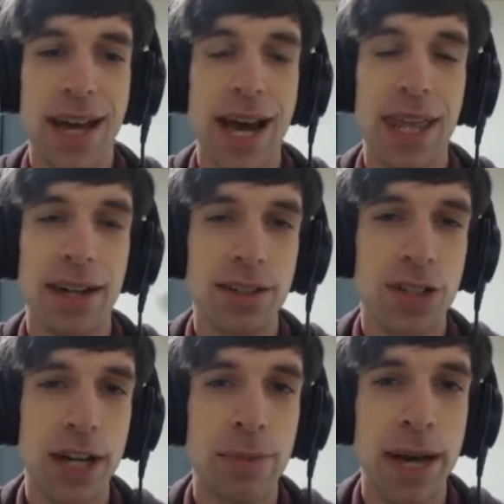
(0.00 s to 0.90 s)
and then I'll
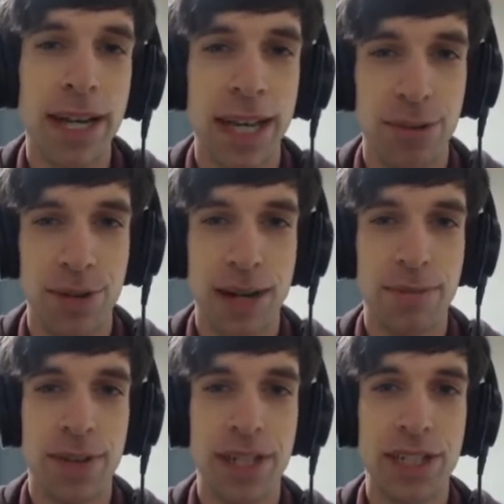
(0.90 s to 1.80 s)
check back in when I'm
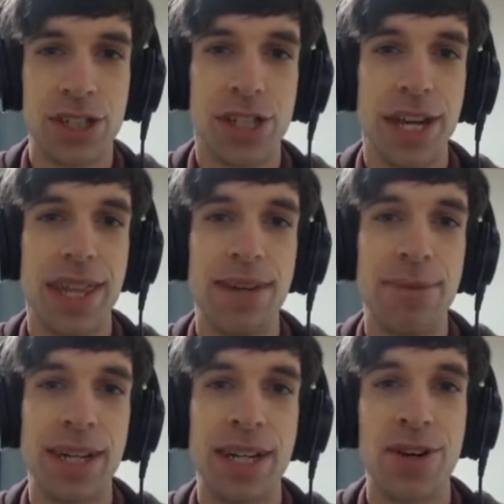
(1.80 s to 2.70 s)
finished, and then
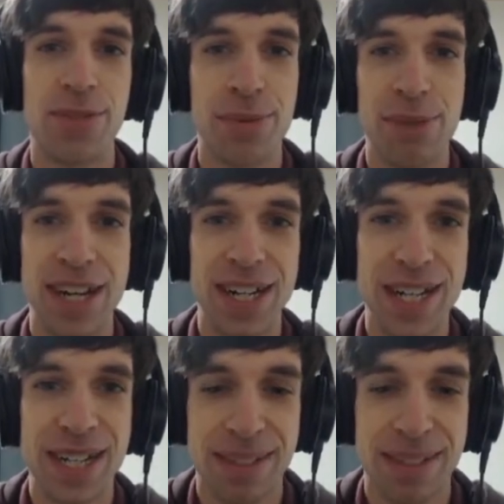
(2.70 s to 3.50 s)
we can go from there.